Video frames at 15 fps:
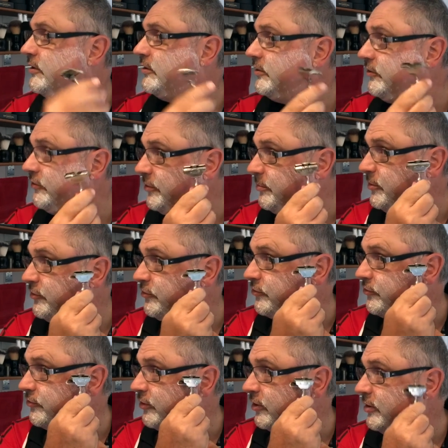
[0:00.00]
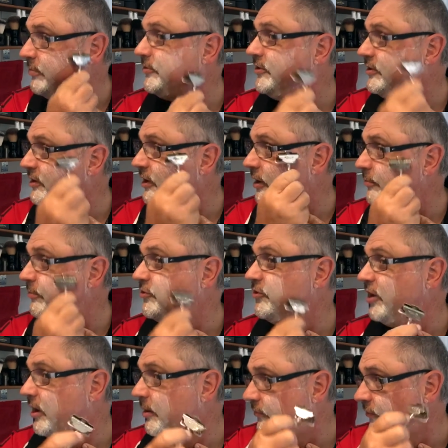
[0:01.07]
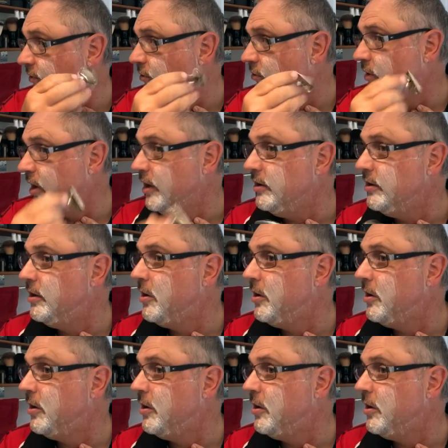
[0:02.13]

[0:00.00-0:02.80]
These could be stropped and kept sharp for longer.